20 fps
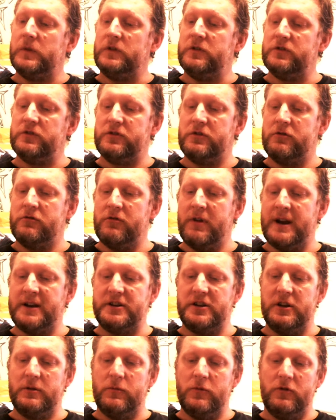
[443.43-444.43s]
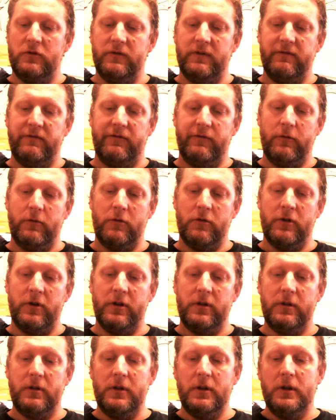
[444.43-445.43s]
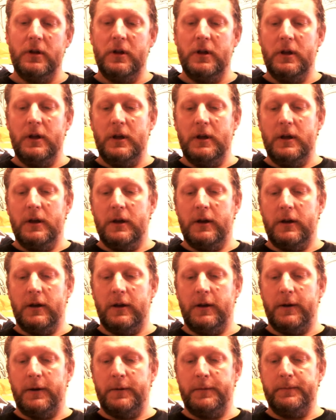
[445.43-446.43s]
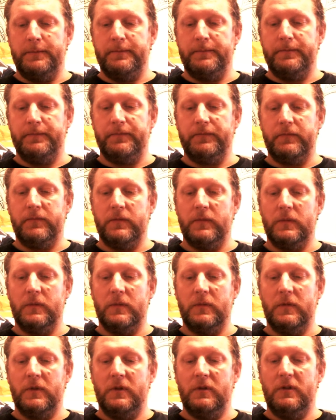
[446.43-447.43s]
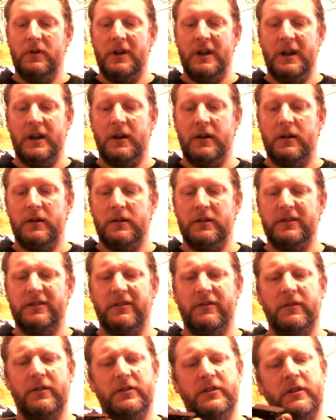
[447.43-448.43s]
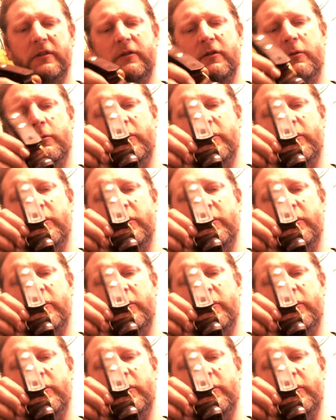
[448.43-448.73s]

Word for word: just gradually moving forward um, yeah so, so I've